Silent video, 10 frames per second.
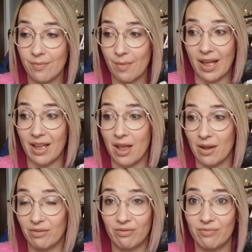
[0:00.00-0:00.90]

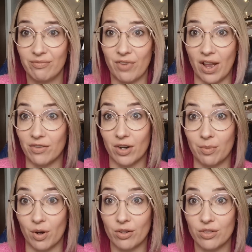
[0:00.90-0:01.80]
my favorite
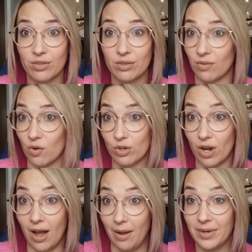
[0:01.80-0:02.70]
books of all
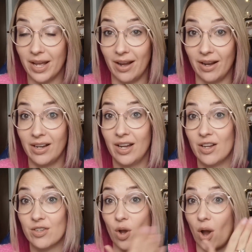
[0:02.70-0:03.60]
time now.
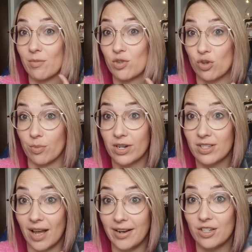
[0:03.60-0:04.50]
So I'm super
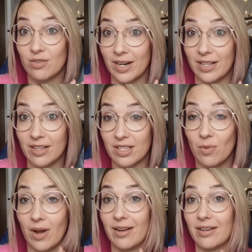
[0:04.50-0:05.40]
excited to read this
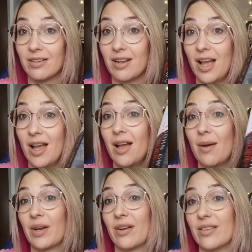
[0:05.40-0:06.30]
one
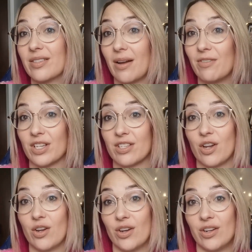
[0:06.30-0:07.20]
because I've just
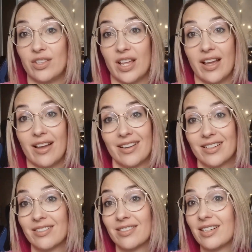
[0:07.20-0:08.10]
heard that
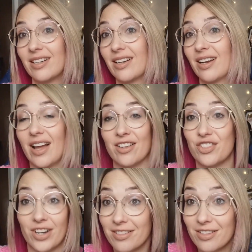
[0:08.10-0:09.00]
it's
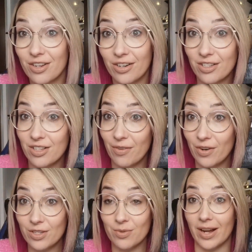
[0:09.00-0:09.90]
just as good as the
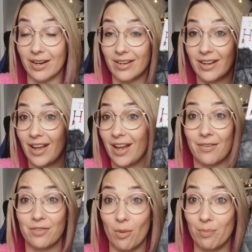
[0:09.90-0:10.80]
first one,
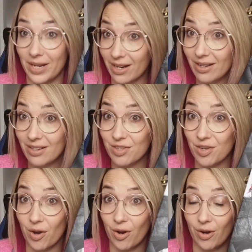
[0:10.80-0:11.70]
if not better.
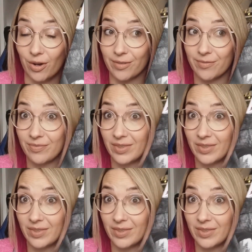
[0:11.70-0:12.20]
So